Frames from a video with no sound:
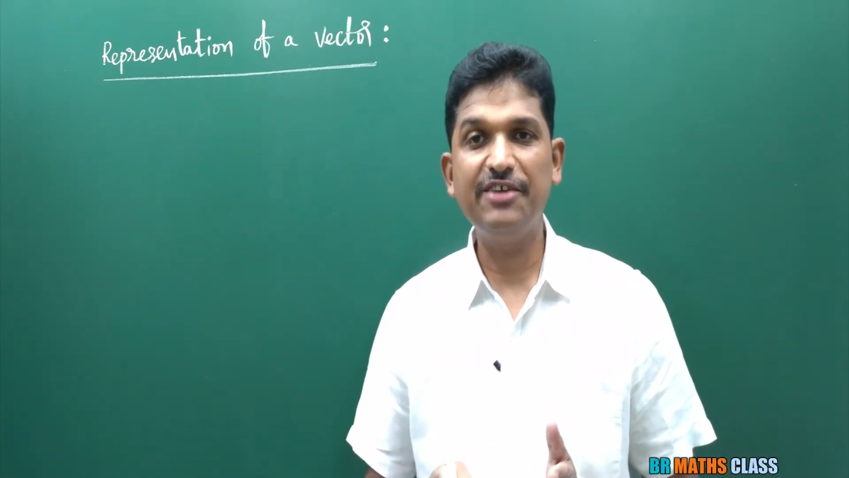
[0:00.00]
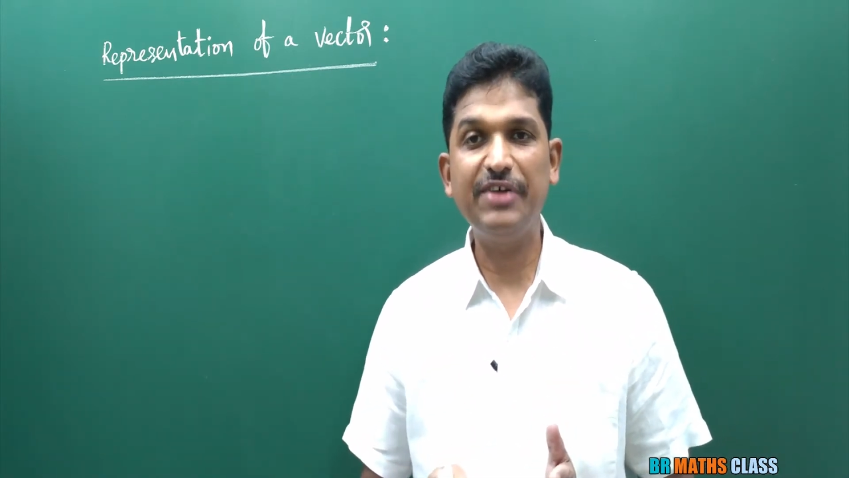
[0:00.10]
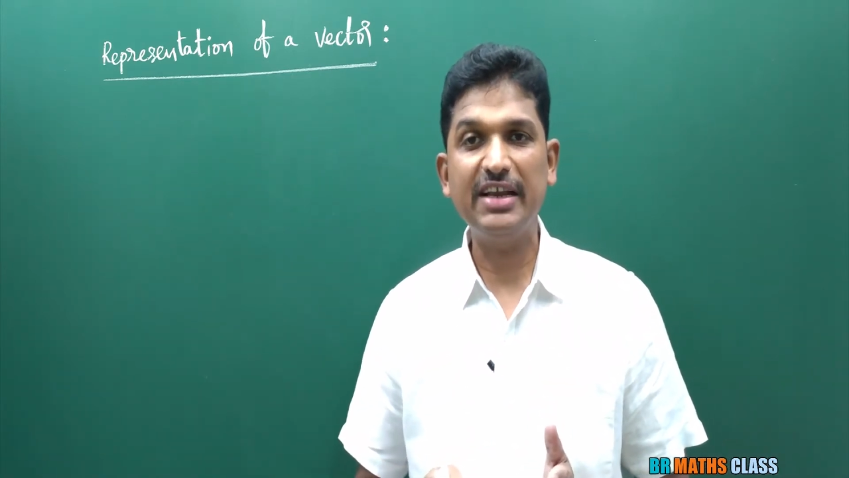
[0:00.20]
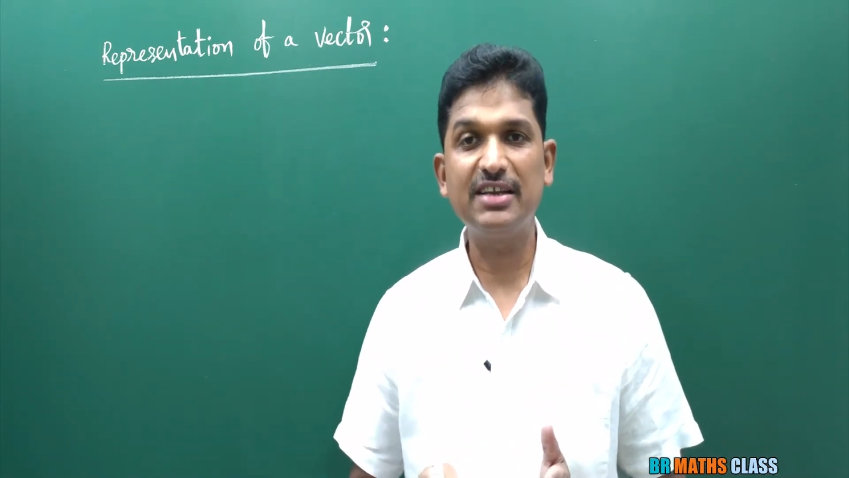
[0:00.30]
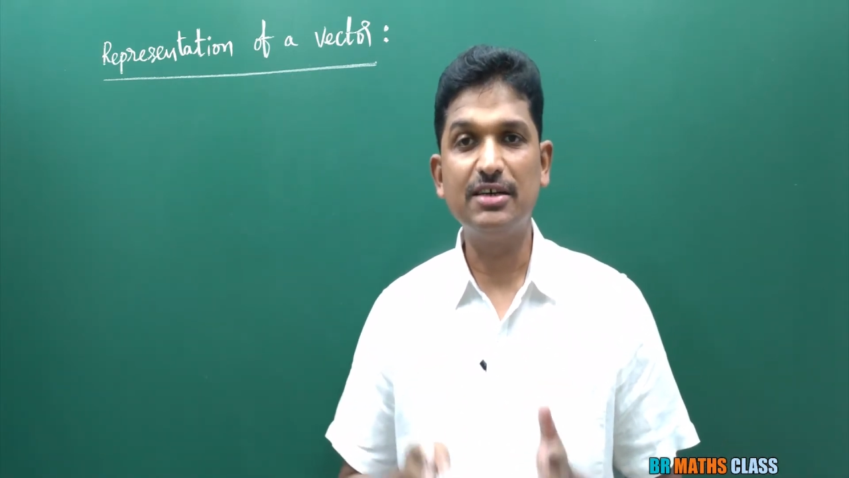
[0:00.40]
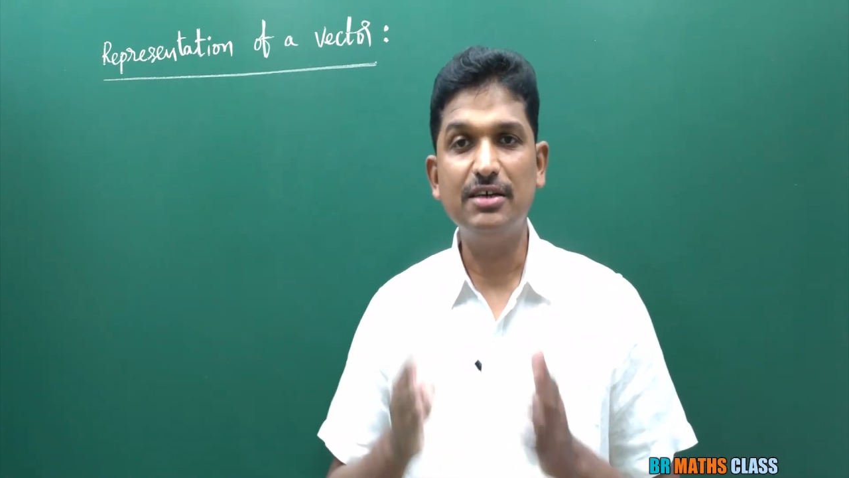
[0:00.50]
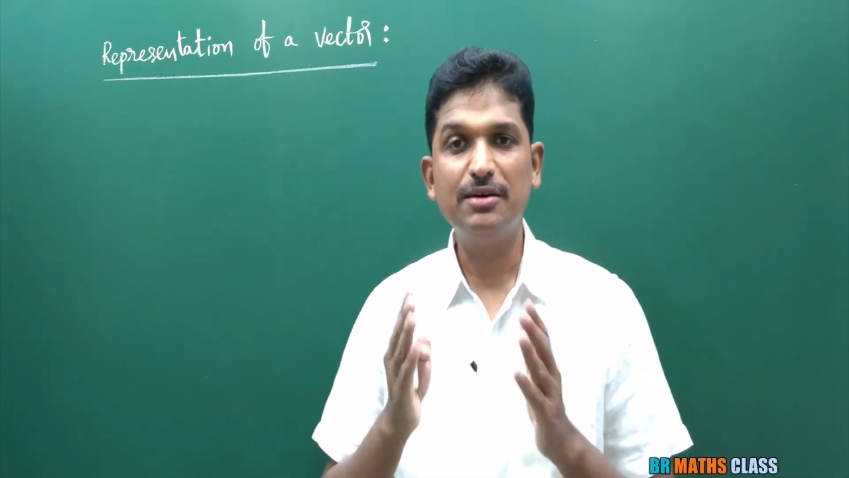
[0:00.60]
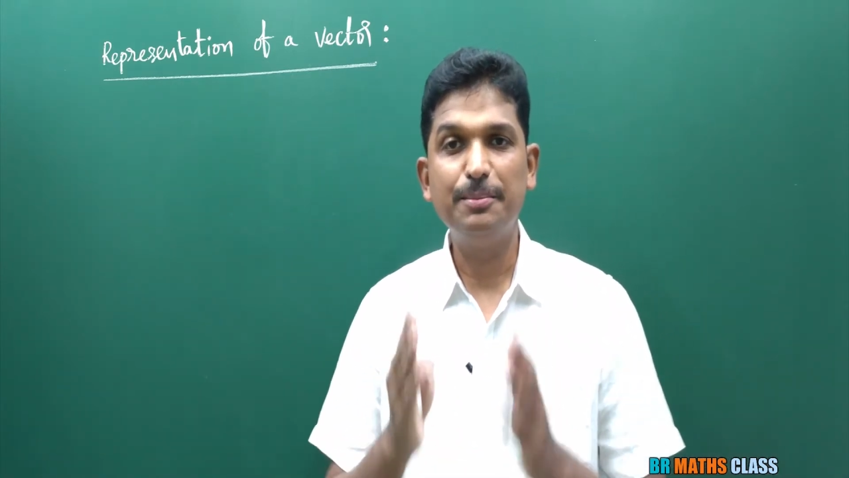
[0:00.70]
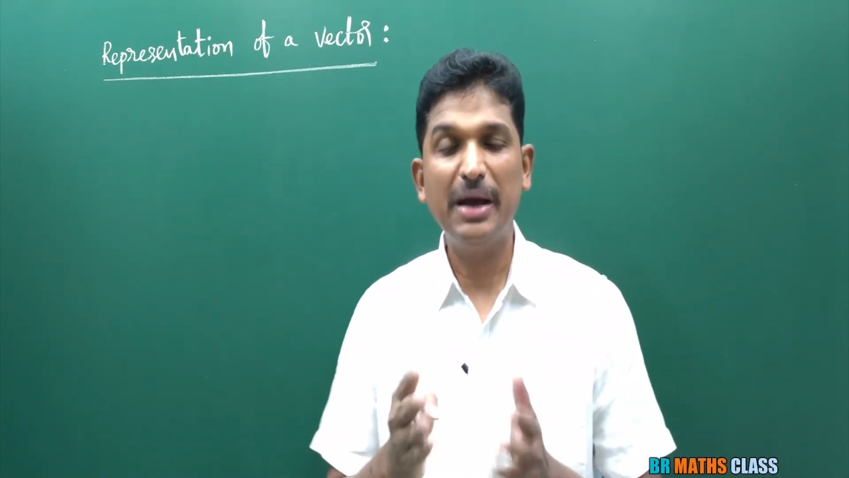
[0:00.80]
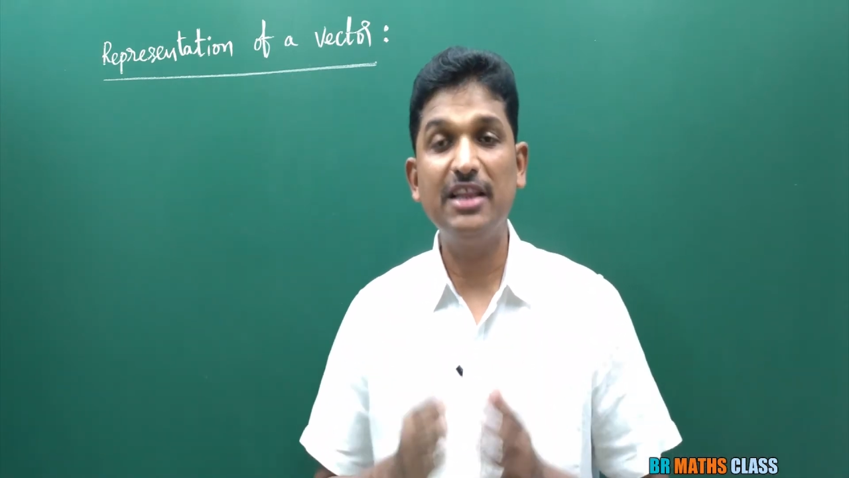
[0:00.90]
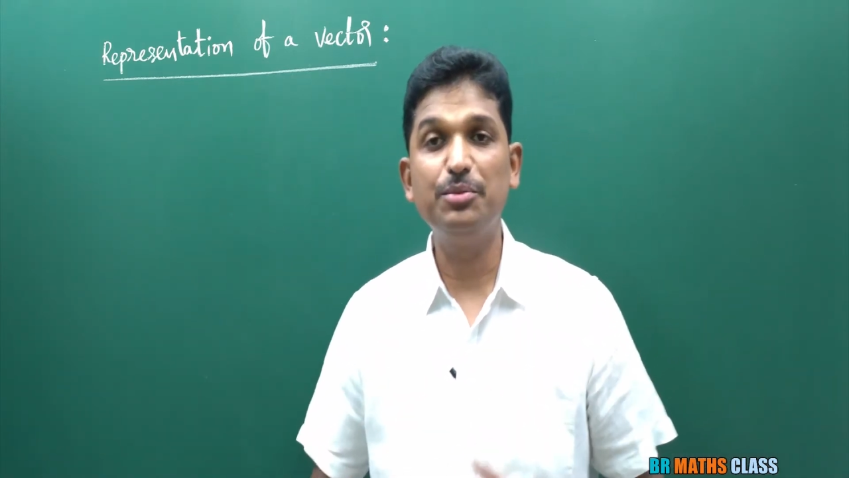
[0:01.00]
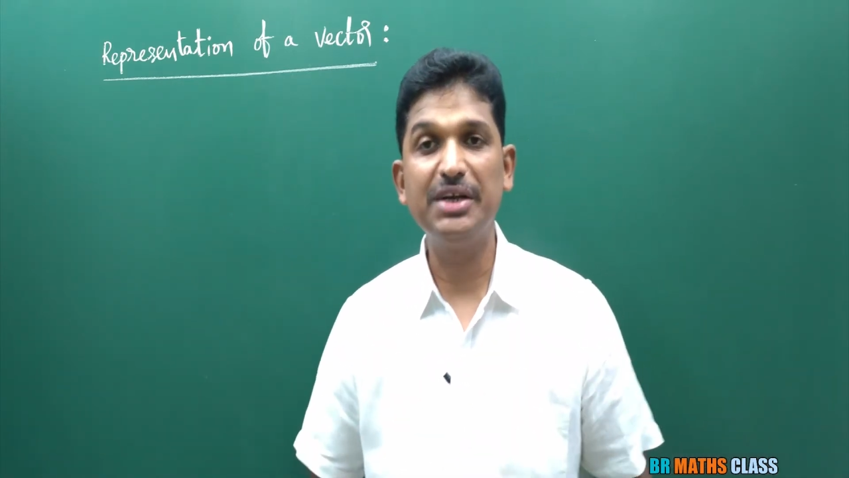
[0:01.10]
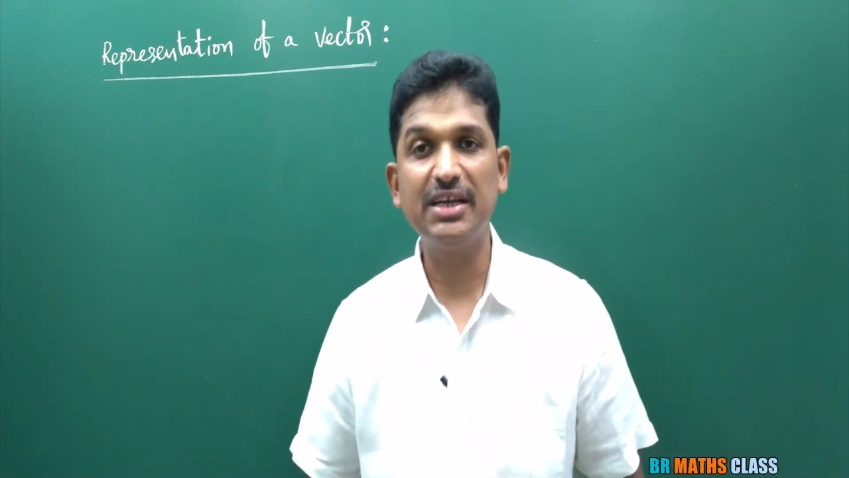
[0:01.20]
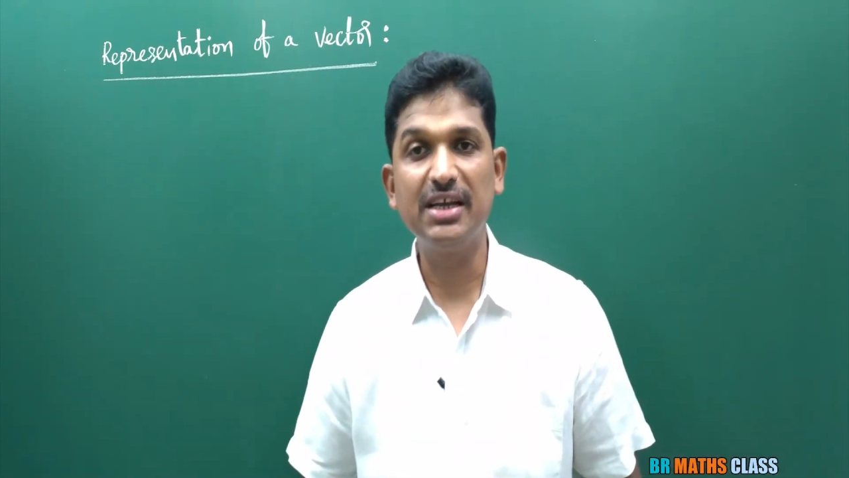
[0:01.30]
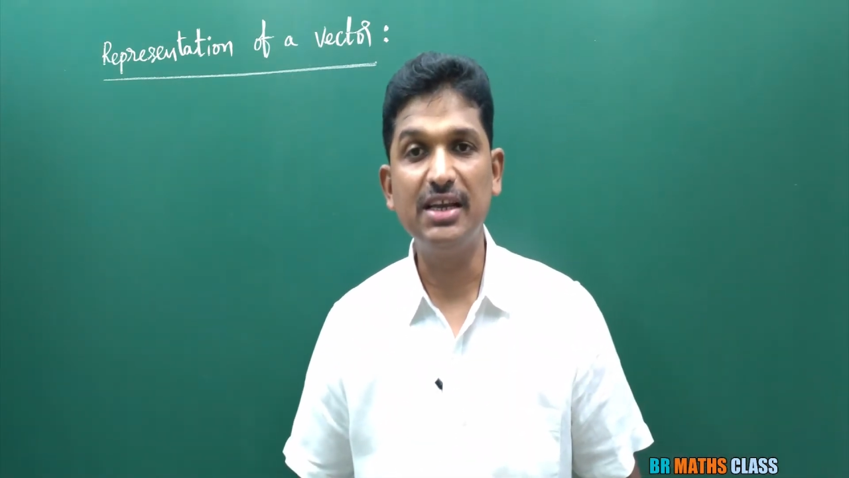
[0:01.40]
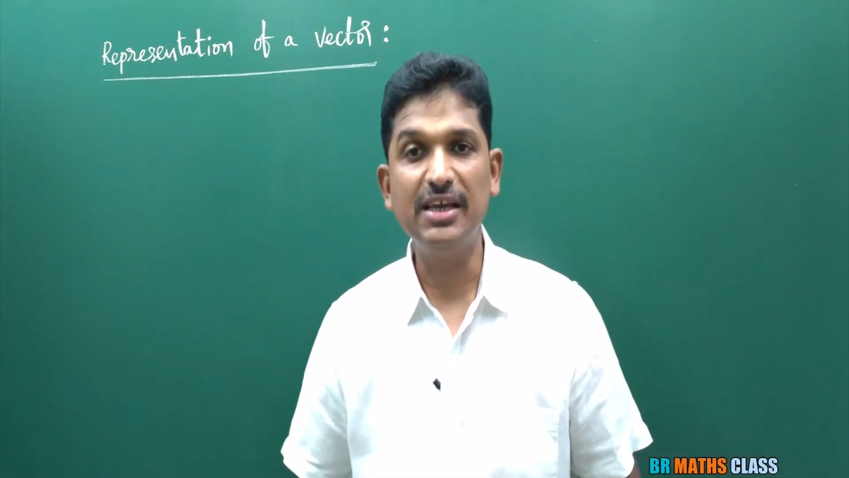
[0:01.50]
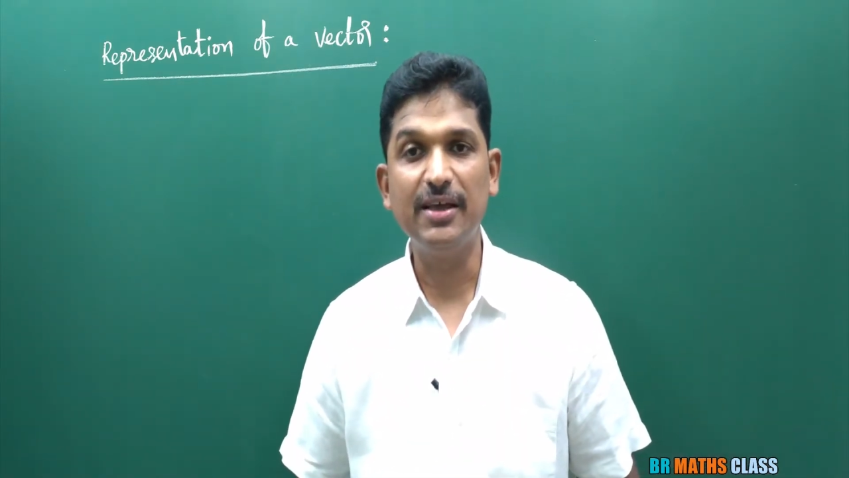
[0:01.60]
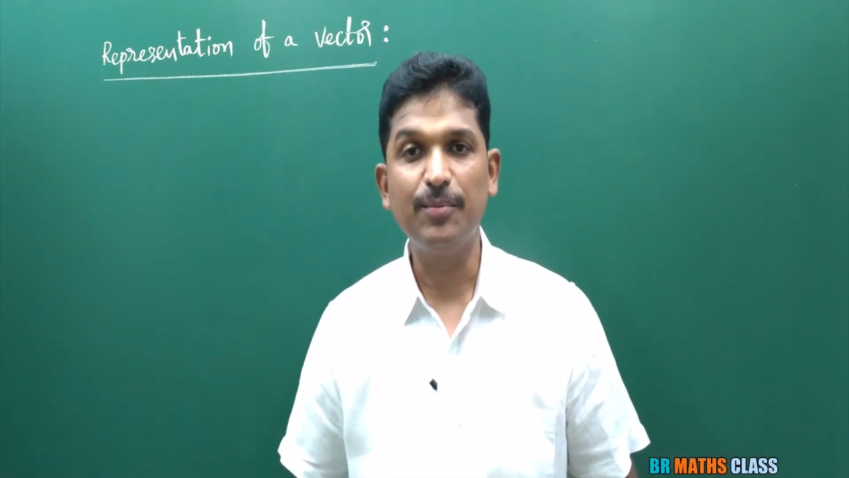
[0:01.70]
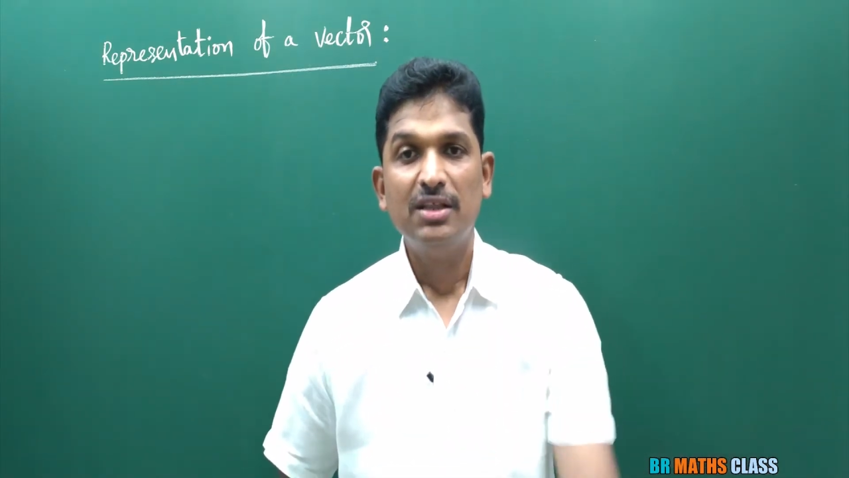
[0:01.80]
a vector mathematically.